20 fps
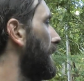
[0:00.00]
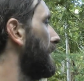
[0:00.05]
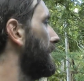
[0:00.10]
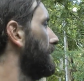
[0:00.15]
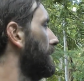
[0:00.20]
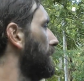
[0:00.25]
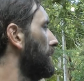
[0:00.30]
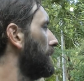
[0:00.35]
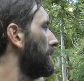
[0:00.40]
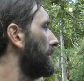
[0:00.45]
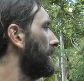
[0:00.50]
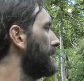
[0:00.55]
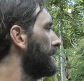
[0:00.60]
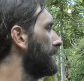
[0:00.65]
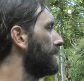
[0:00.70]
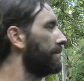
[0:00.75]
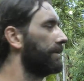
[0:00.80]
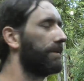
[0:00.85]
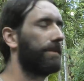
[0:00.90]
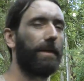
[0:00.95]
back and you look at
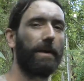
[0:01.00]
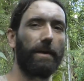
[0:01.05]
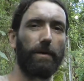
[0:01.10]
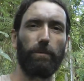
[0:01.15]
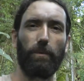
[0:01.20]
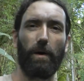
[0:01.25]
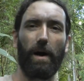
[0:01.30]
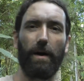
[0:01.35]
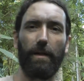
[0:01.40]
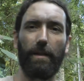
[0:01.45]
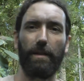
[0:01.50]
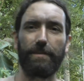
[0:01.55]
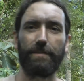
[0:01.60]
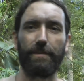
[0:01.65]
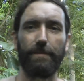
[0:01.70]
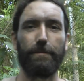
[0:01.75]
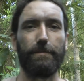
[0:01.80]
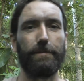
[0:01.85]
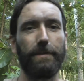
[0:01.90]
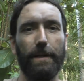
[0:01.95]
it and you think, wow,
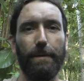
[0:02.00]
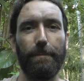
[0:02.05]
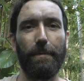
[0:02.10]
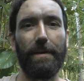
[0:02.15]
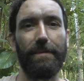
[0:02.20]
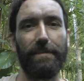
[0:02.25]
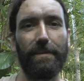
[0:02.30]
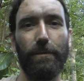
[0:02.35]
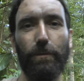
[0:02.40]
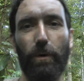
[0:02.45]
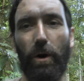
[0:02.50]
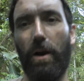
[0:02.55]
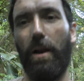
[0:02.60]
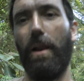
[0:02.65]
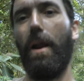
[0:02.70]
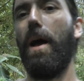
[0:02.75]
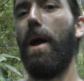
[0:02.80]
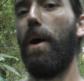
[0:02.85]
that's a really amazing wall.